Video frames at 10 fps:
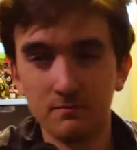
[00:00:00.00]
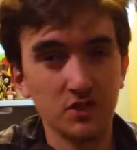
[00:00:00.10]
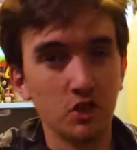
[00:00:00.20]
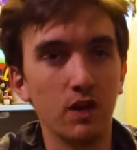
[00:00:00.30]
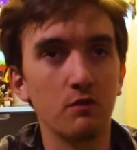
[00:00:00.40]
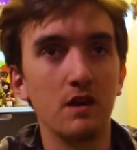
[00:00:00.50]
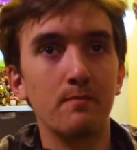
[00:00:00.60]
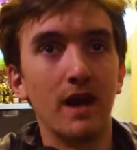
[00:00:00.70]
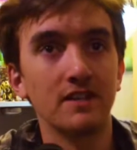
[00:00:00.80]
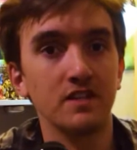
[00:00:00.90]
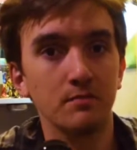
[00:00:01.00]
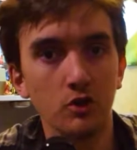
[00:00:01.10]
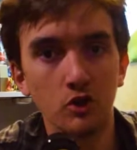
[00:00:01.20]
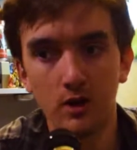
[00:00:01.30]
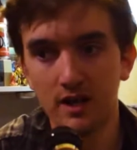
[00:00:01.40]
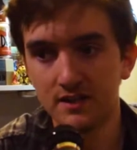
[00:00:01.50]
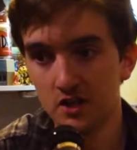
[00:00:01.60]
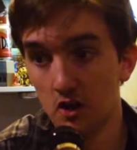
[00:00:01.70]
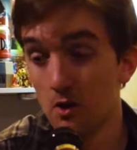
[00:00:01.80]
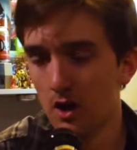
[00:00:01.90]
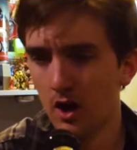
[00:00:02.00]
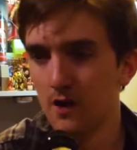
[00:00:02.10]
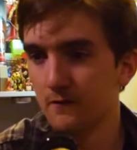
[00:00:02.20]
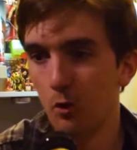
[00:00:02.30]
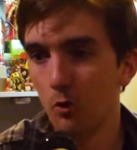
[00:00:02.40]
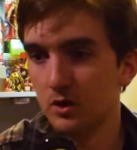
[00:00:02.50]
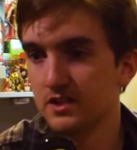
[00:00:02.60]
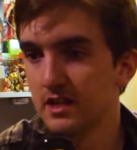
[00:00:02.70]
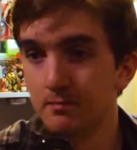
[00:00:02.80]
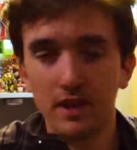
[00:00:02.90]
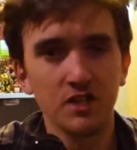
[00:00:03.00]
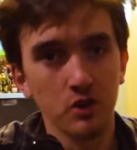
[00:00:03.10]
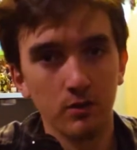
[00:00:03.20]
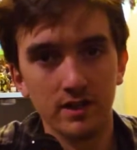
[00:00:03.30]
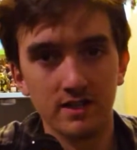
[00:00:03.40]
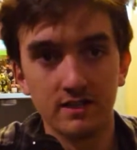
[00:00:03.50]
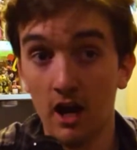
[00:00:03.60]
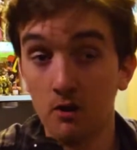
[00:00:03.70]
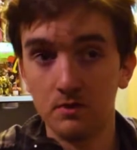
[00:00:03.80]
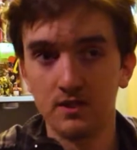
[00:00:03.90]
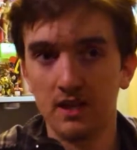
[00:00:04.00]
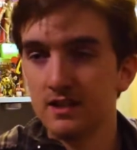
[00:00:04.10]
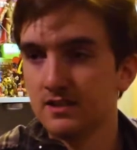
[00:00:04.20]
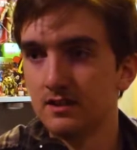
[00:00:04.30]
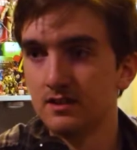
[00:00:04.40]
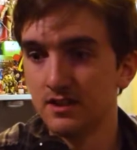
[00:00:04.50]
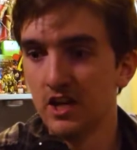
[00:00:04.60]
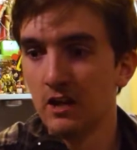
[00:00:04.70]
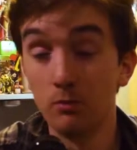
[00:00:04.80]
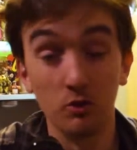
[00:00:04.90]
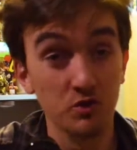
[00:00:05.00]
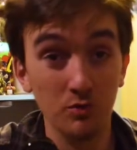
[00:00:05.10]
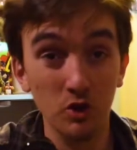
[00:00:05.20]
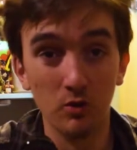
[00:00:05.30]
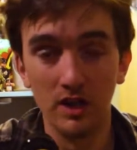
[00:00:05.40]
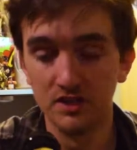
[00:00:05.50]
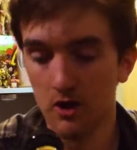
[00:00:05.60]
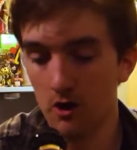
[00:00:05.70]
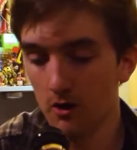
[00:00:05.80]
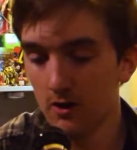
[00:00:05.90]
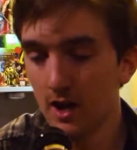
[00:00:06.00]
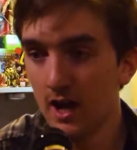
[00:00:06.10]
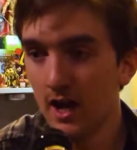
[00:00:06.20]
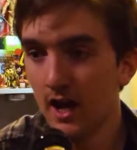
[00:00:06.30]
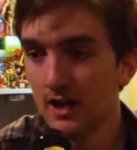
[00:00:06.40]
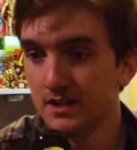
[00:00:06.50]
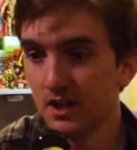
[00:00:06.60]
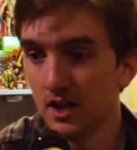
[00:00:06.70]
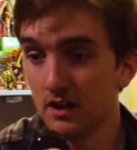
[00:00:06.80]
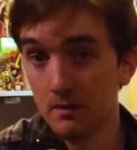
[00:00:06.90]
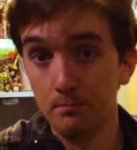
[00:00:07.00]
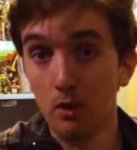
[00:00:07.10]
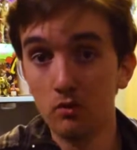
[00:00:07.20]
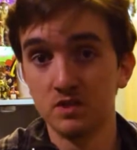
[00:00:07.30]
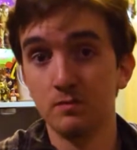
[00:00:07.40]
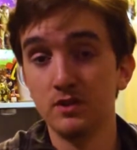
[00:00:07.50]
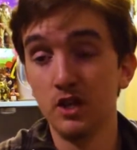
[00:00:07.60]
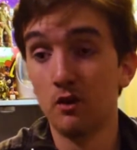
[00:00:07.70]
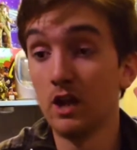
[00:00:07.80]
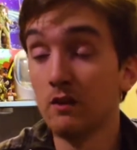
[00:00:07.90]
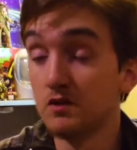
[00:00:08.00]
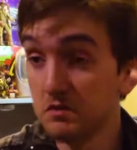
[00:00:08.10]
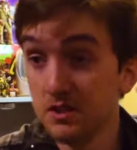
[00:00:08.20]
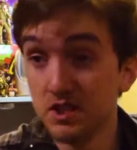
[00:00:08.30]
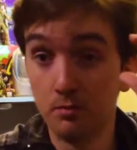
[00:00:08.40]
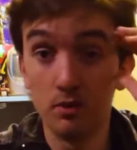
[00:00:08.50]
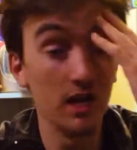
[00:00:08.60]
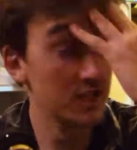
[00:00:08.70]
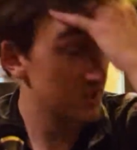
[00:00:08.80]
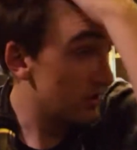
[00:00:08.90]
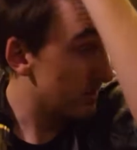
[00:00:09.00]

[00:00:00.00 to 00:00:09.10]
So anyway, back to the Blu-ray. So, of course, the picture and the sound is excellent, just like most Blu-rays are. And the bonus material, I was really surprised on